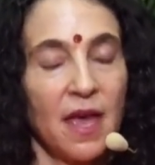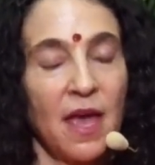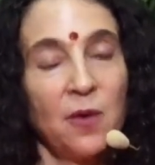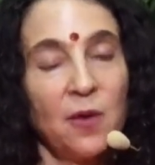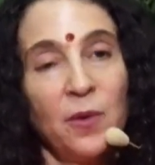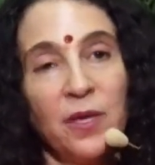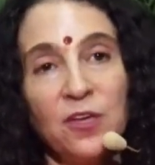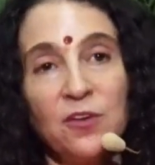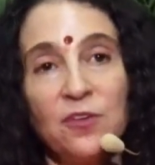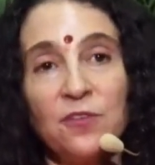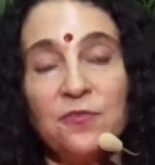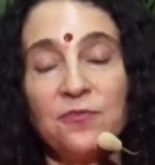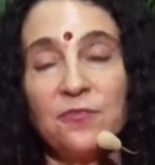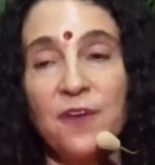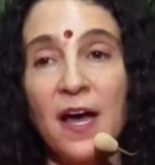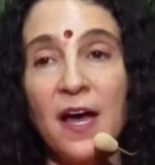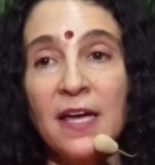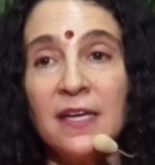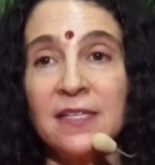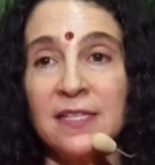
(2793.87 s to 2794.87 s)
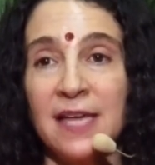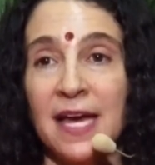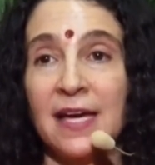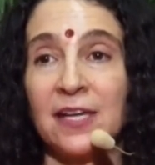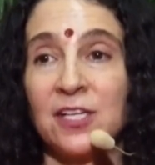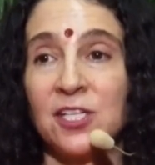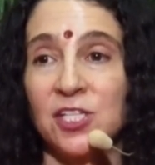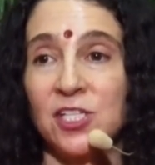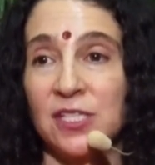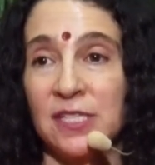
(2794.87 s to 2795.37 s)
And what you'll find
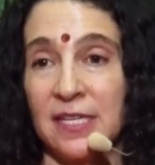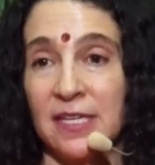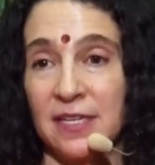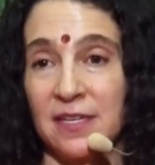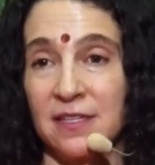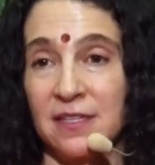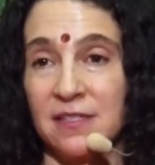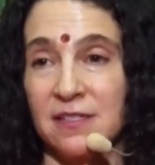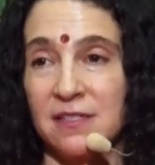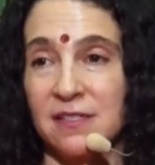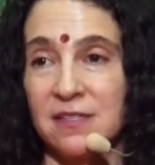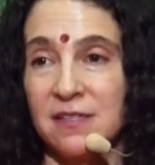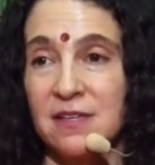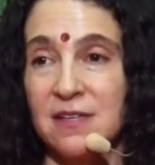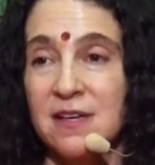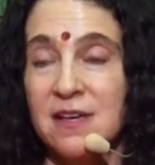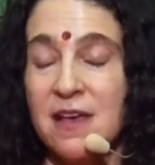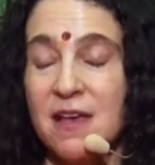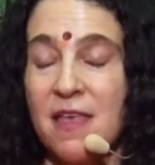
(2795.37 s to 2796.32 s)
actually is